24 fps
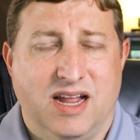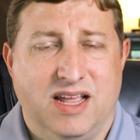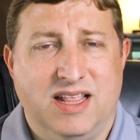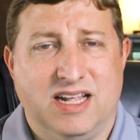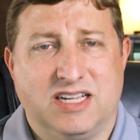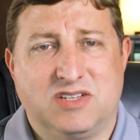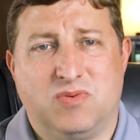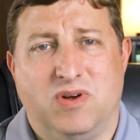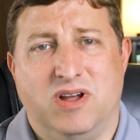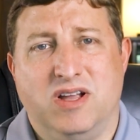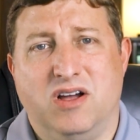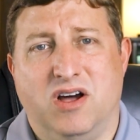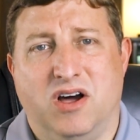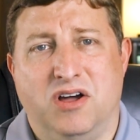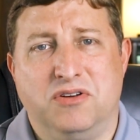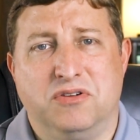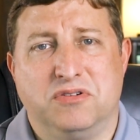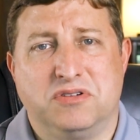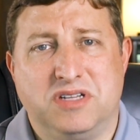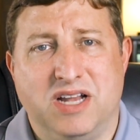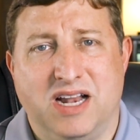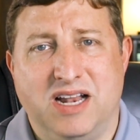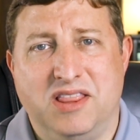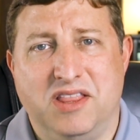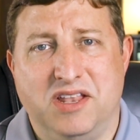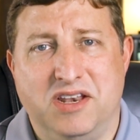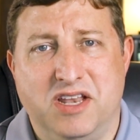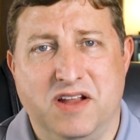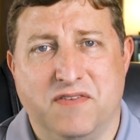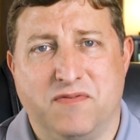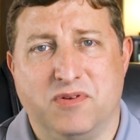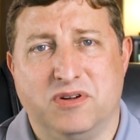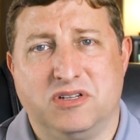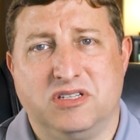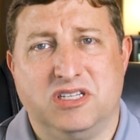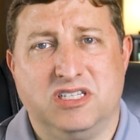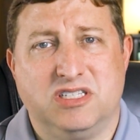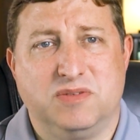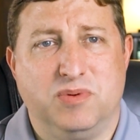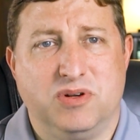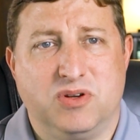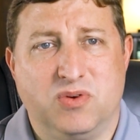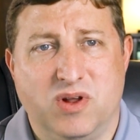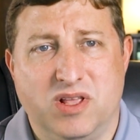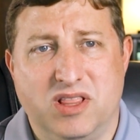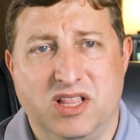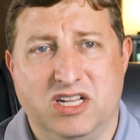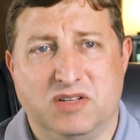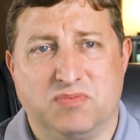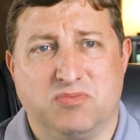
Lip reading: And that's why understanding the differences between these